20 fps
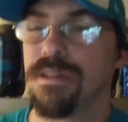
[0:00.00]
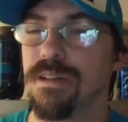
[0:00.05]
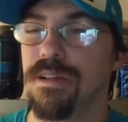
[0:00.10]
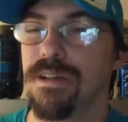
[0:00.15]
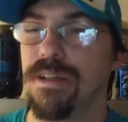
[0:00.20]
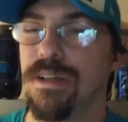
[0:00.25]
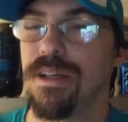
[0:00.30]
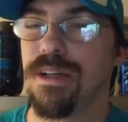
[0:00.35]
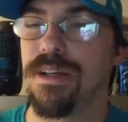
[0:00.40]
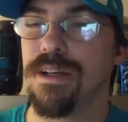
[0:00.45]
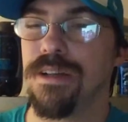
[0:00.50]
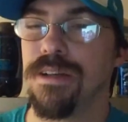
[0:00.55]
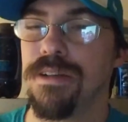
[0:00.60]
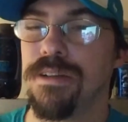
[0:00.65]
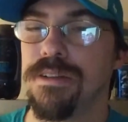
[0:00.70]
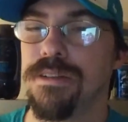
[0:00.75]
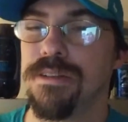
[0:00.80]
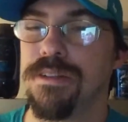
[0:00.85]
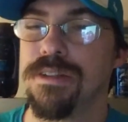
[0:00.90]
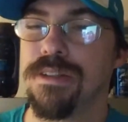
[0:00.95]

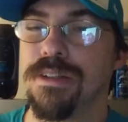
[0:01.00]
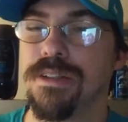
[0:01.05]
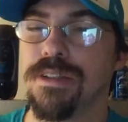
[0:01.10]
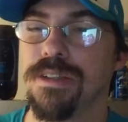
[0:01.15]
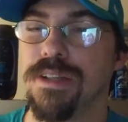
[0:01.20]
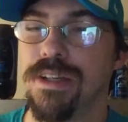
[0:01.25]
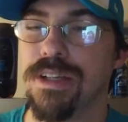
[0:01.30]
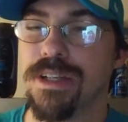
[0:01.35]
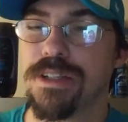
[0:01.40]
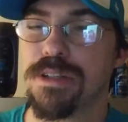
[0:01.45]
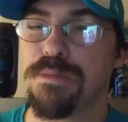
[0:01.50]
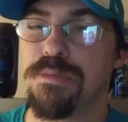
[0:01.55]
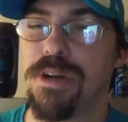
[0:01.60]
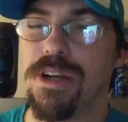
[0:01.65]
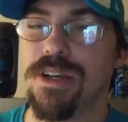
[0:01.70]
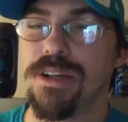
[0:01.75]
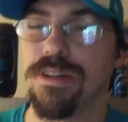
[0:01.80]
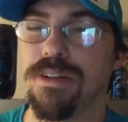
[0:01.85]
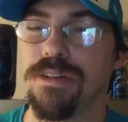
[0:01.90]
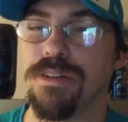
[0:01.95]
And uh, the next
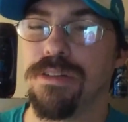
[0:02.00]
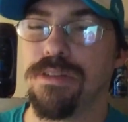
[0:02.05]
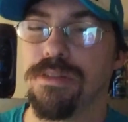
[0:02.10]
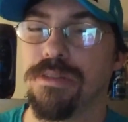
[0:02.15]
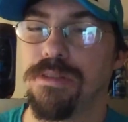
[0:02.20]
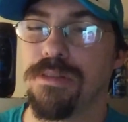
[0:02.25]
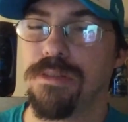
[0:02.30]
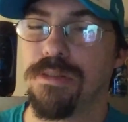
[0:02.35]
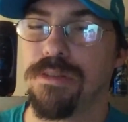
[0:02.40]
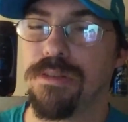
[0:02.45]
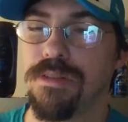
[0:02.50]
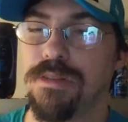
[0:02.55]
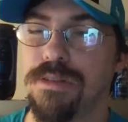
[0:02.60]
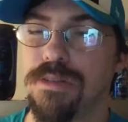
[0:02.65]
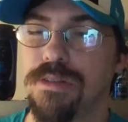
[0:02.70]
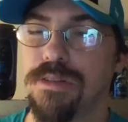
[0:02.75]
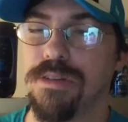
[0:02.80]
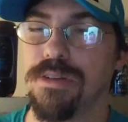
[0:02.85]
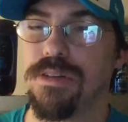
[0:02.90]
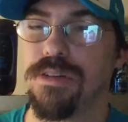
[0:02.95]
man
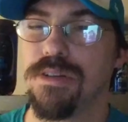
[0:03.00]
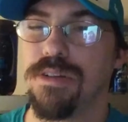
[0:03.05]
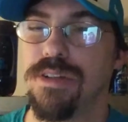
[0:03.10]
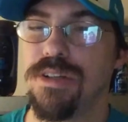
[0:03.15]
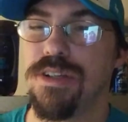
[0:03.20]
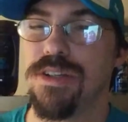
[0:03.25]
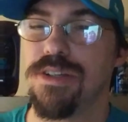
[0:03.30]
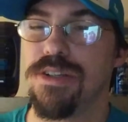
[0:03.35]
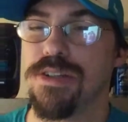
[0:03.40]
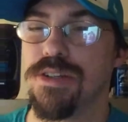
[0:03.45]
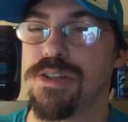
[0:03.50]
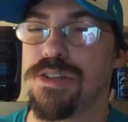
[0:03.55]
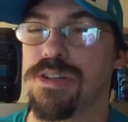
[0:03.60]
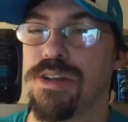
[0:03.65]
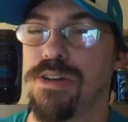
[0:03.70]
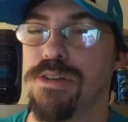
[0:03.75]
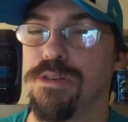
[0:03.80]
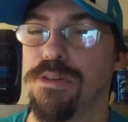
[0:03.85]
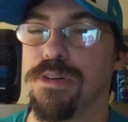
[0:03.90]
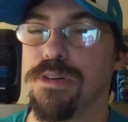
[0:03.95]
is
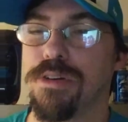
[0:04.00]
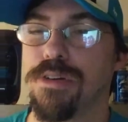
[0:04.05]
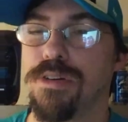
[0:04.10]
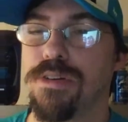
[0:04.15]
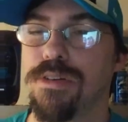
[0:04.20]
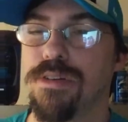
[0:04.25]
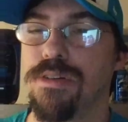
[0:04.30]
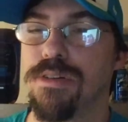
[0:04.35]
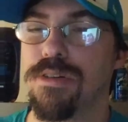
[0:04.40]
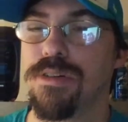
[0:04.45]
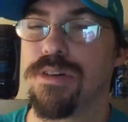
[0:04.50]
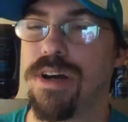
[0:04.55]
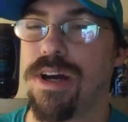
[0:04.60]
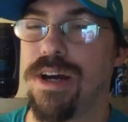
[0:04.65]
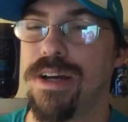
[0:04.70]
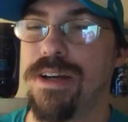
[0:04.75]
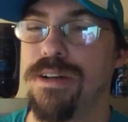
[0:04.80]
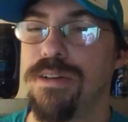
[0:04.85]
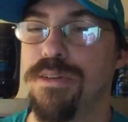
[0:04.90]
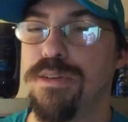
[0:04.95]
center
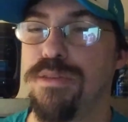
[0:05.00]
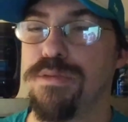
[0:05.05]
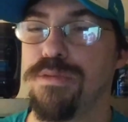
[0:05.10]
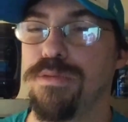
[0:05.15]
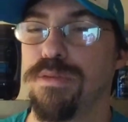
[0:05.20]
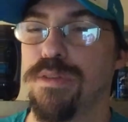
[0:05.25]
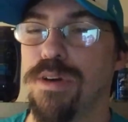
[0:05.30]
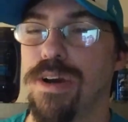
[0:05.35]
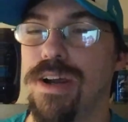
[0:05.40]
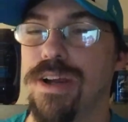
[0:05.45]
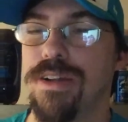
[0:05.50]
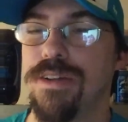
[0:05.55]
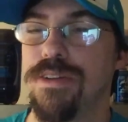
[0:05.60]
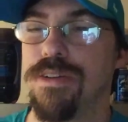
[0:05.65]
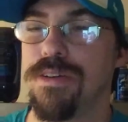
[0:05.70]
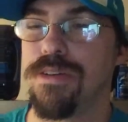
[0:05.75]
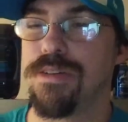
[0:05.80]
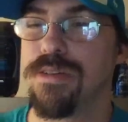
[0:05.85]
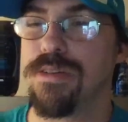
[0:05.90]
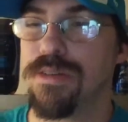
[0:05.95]
Kyle Friend,
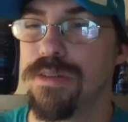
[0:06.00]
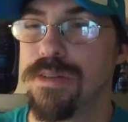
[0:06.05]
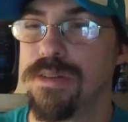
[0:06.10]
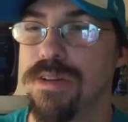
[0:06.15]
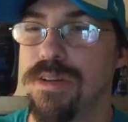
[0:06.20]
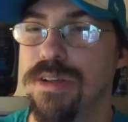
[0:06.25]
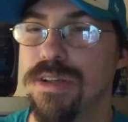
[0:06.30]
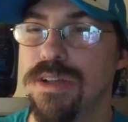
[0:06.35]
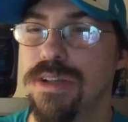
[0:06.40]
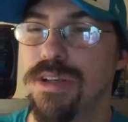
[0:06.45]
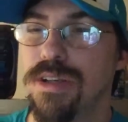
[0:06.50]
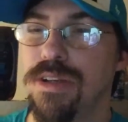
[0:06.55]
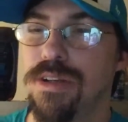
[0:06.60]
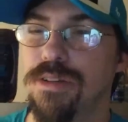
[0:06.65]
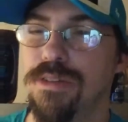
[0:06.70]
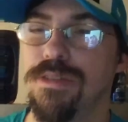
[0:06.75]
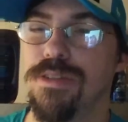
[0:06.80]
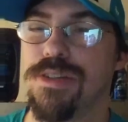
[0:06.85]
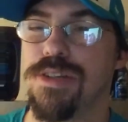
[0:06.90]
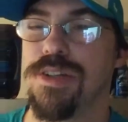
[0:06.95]

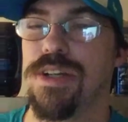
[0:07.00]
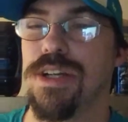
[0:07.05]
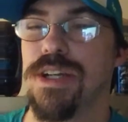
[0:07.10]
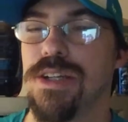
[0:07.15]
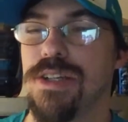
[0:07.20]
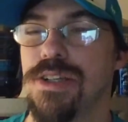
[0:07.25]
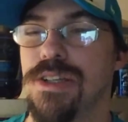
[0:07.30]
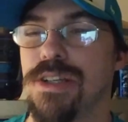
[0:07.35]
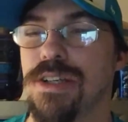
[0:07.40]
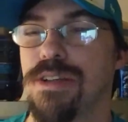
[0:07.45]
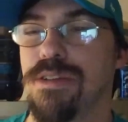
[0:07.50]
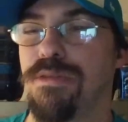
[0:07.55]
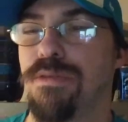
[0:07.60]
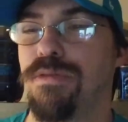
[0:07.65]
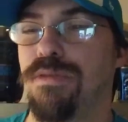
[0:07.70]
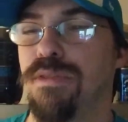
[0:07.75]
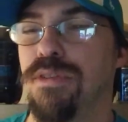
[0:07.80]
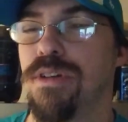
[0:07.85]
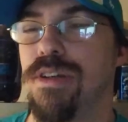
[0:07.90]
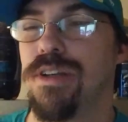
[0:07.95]
listed at six
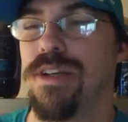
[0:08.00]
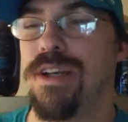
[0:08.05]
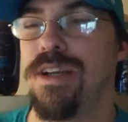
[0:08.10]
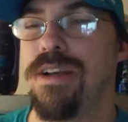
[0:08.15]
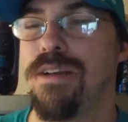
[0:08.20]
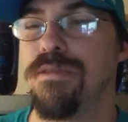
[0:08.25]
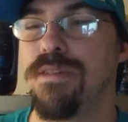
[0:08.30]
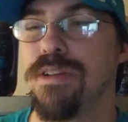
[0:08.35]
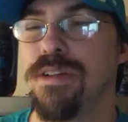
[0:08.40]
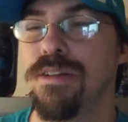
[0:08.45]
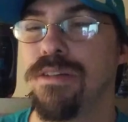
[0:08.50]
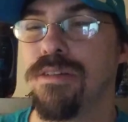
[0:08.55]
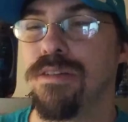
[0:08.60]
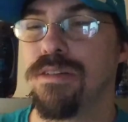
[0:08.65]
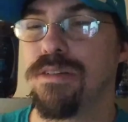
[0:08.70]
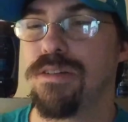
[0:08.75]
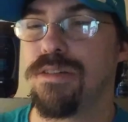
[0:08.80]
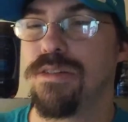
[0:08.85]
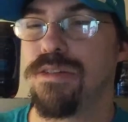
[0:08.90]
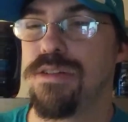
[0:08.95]
foot even,
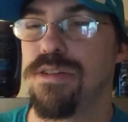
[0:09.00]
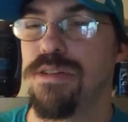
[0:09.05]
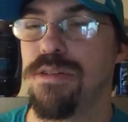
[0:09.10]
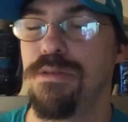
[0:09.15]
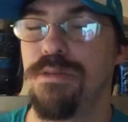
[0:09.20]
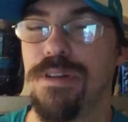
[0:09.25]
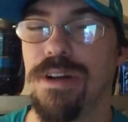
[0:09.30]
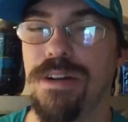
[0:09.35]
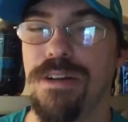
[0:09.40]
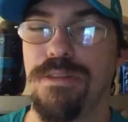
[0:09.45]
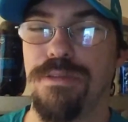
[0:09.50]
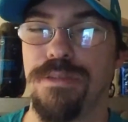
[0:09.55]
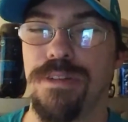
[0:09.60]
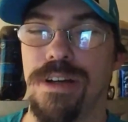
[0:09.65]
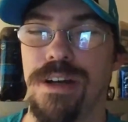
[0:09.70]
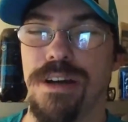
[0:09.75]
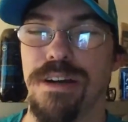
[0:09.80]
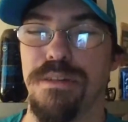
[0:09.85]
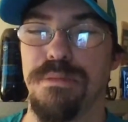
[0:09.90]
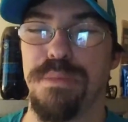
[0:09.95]

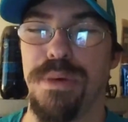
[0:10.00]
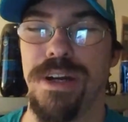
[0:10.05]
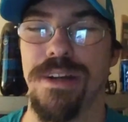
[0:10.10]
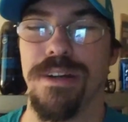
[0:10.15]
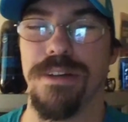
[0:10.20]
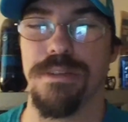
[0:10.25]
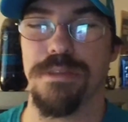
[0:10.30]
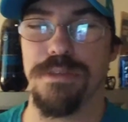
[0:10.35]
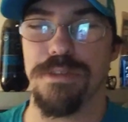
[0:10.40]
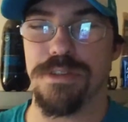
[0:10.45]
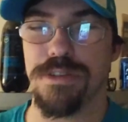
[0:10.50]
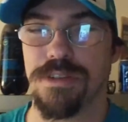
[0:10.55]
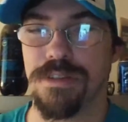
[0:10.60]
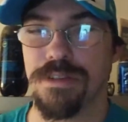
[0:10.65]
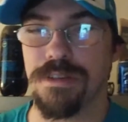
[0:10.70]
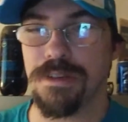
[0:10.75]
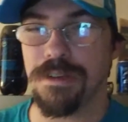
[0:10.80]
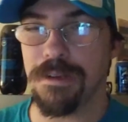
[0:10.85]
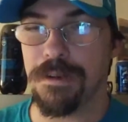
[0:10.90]
295 pounds